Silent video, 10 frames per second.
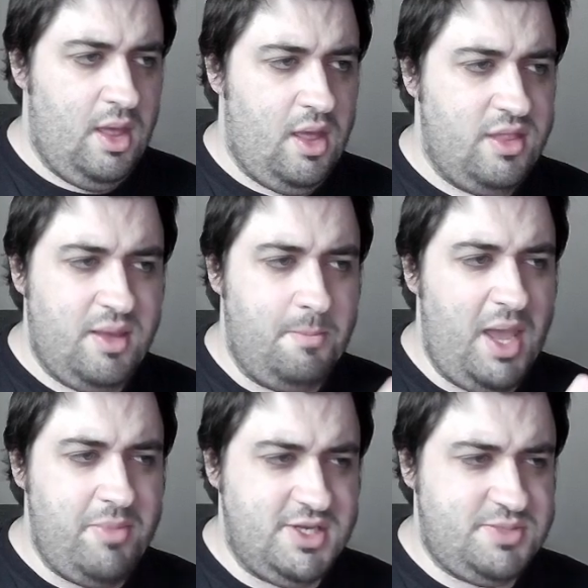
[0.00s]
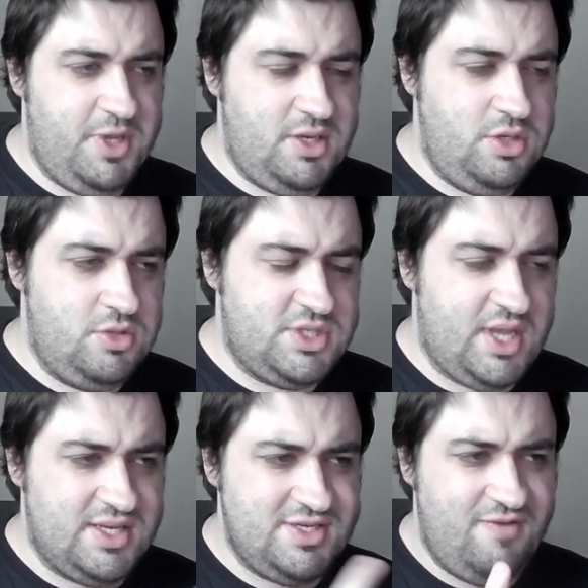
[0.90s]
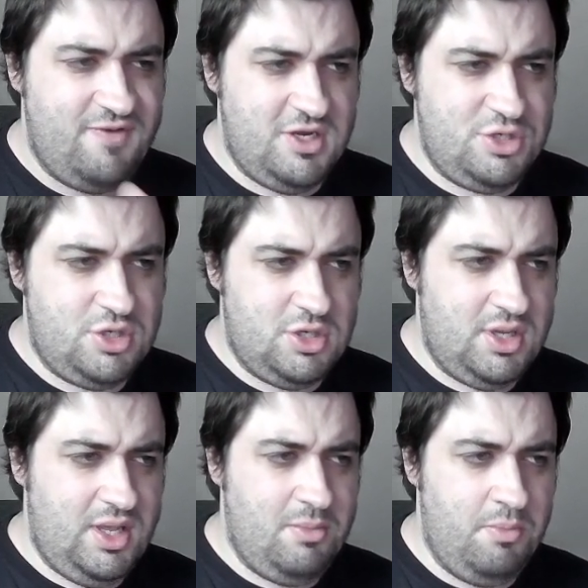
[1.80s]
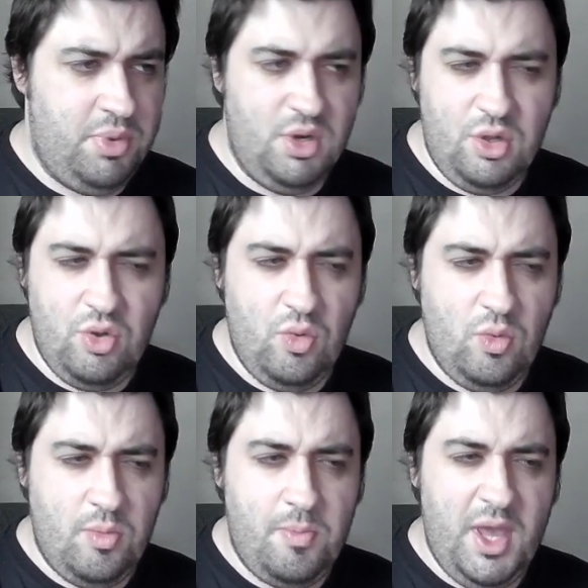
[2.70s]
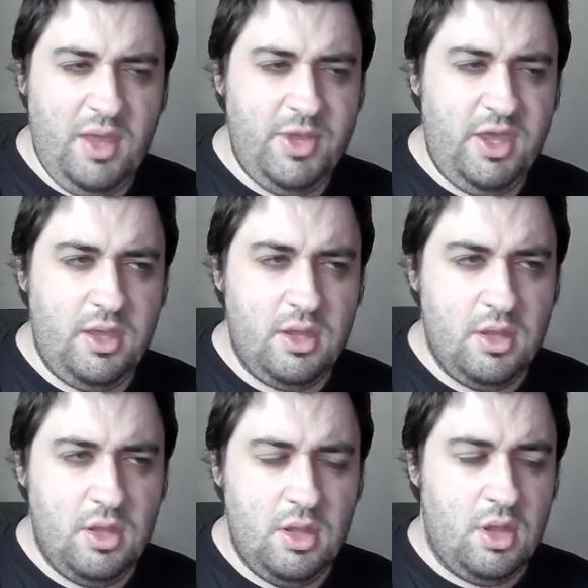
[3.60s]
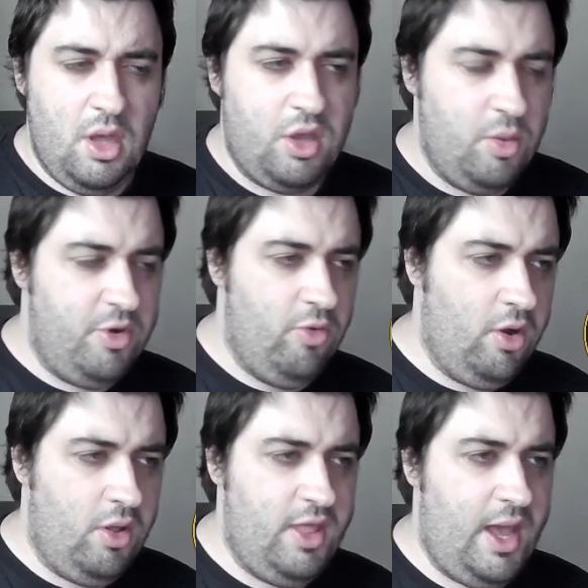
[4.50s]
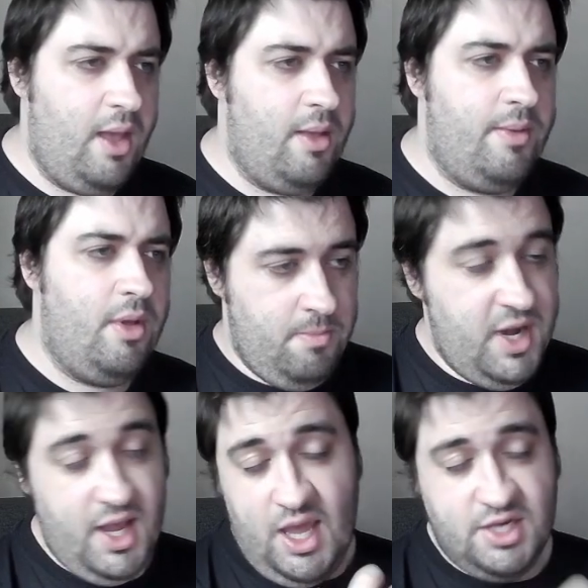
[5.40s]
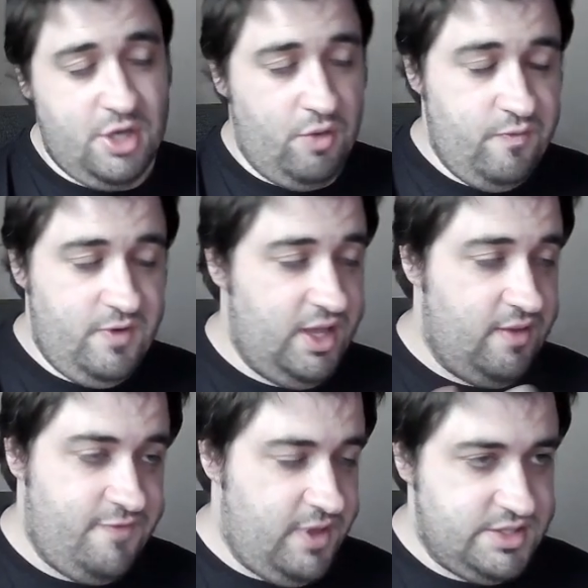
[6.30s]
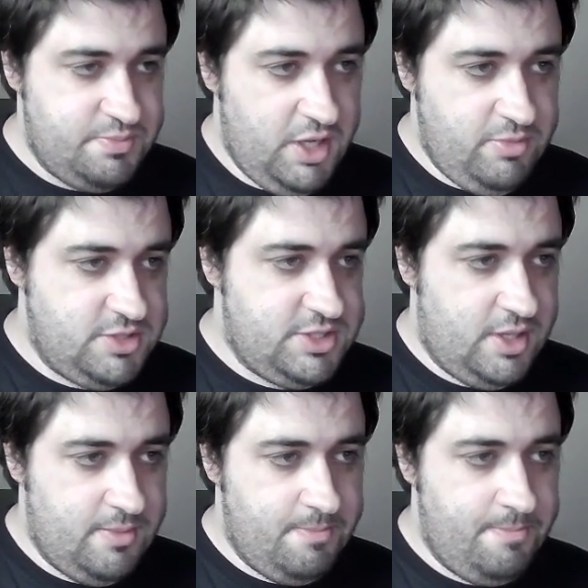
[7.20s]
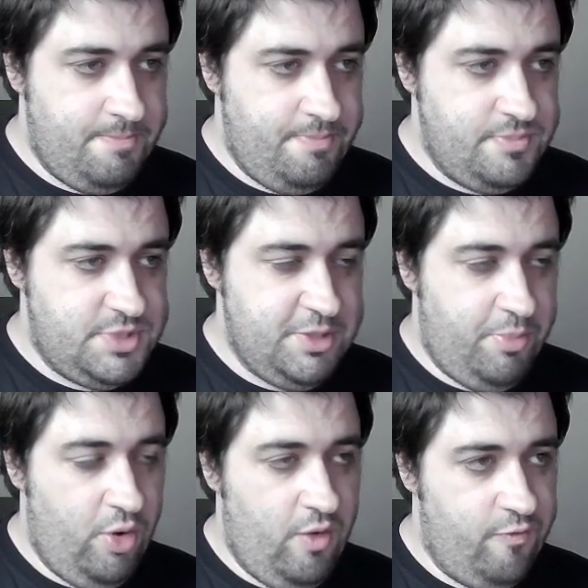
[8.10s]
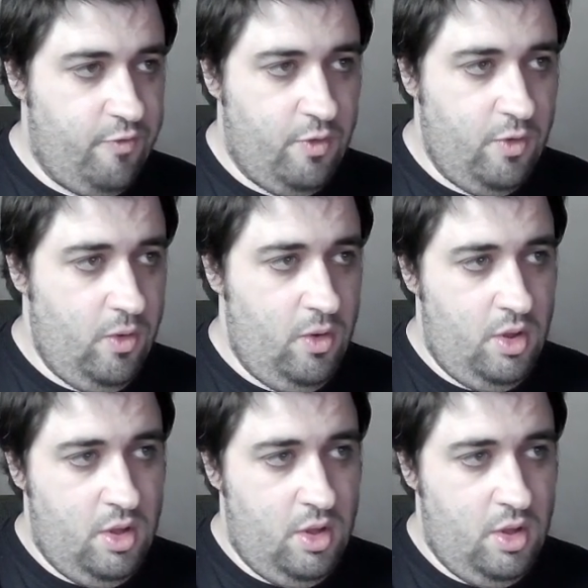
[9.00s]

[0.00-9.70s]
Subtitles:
it's being used as a finisher in blue, maybe? I could be wrong on that. But I guess hopefully if there's maybe some support for